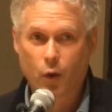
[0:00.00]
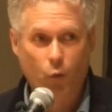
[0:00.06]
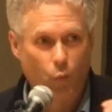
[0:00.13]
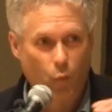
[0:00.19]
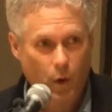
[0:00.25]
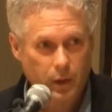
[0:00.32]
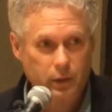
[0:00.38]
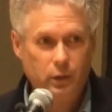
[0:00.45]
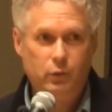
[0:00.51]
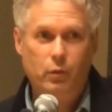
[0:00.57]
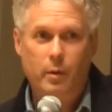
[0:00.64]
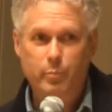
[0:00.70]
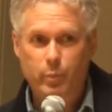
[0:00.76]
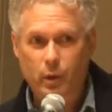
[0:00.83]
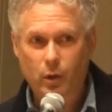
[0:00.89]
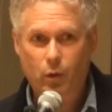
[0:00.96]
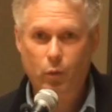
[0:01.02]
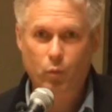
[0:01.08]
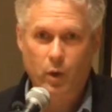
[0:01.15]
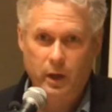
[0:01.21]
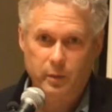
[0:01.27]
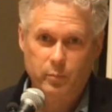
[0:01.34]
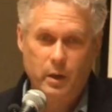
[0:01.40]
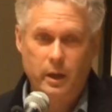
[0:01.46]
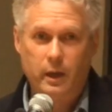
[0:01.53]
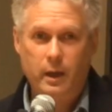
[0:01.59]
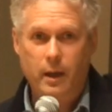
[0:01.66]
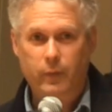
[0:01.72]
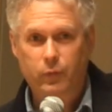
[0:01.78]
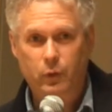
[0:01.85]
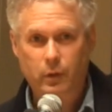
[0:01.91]
One grumpy old white man
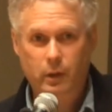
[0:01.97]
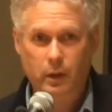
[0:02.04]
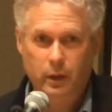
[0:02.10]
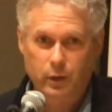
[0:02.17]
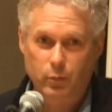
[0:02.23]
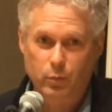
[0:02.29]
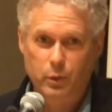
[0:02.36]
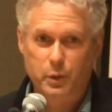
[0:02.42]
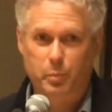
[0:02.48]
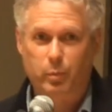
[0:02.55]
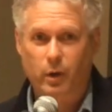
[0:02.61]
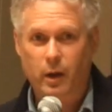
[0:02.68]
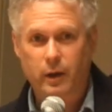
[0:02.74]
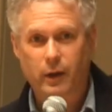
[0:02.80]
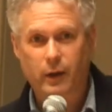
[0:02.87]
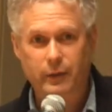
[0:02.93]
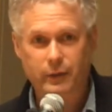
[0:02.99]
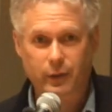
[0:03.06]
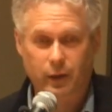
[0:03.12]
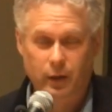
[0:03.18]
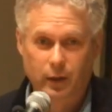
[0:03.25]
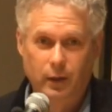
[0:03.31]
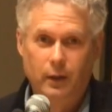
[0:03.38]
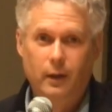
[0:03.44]
after another was brought on there.